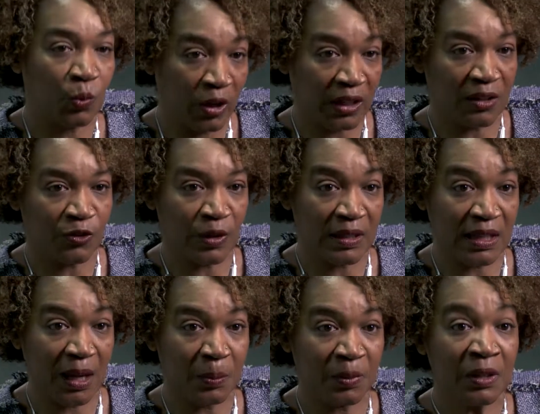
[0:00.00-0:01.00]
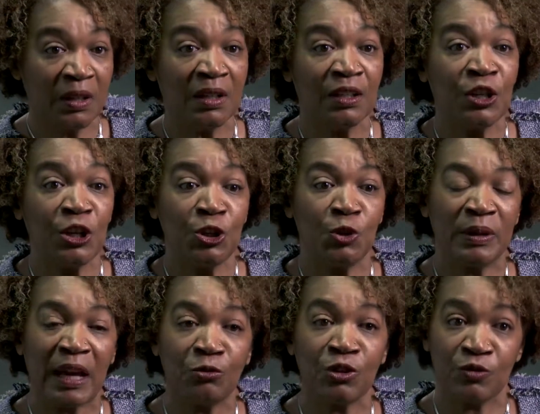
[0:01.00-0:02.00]
working, for example, you
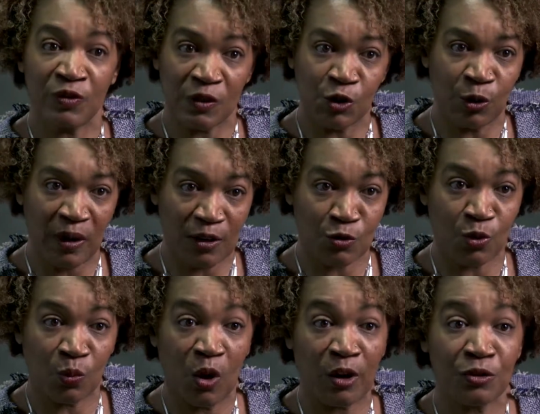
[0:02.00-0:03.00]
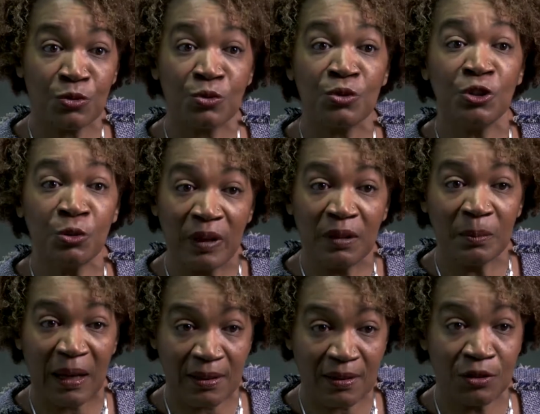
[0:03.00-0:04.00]
get rid of your extra water through urine,
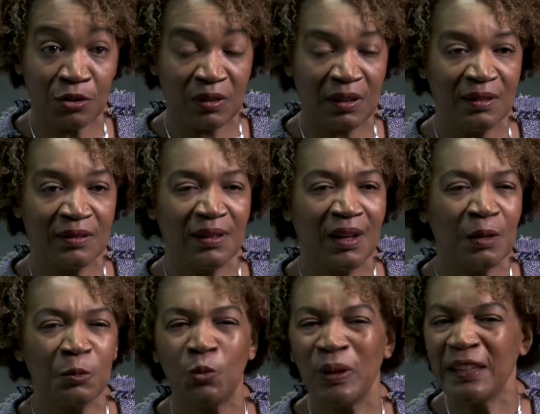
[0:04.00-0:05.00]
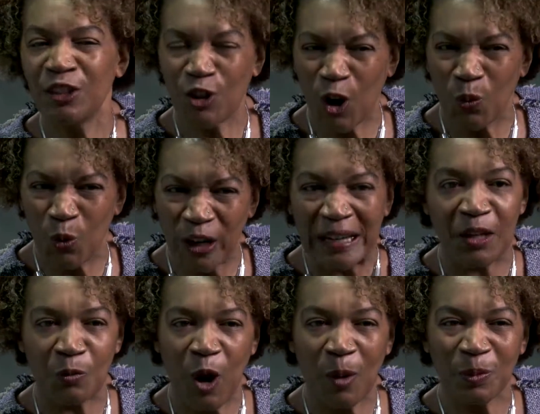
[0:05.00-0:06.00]
passing urine. But when they're not working
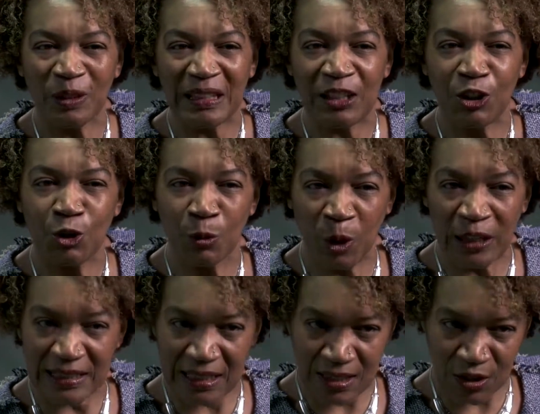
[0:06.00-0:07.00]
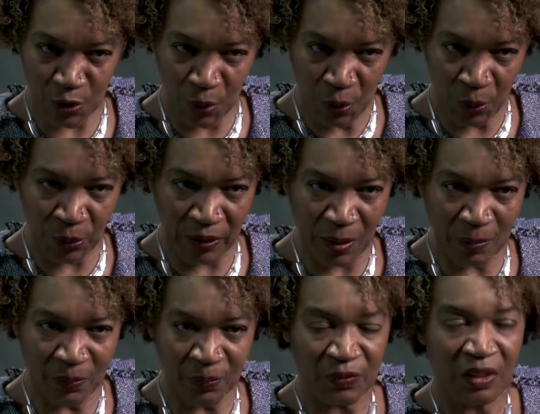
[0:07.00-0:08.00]
properly, your body tends to hold
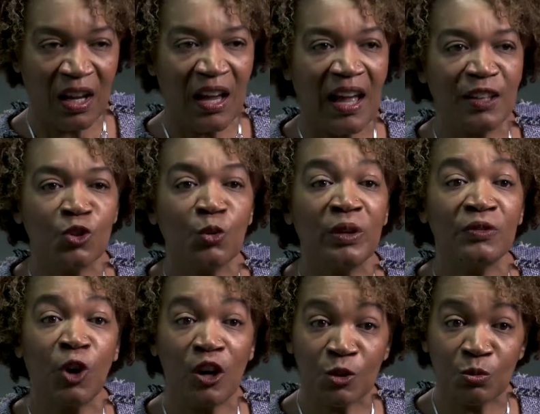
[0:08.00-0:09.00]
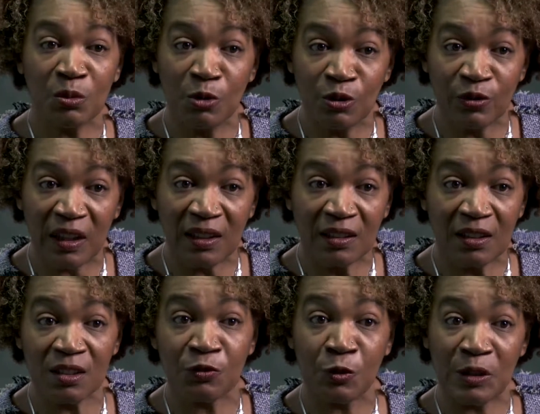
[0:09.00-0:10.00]
them. And so we've got to remove it,
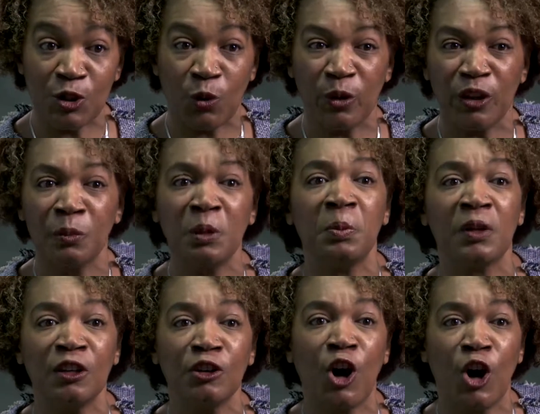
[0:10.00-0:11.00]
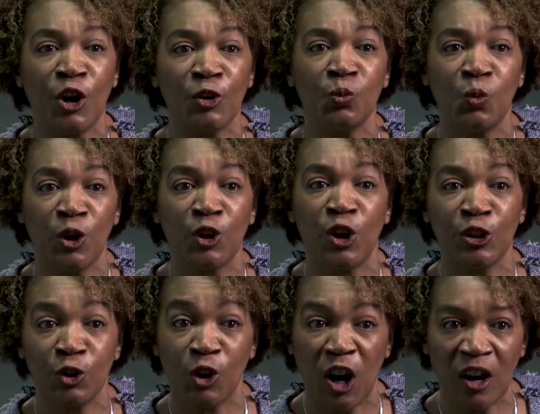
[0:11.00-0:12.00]
because if we don't, we're going to be putting hard work on
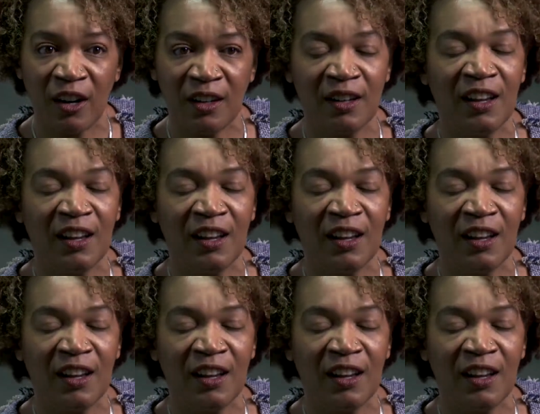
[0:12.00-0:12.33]
your heart.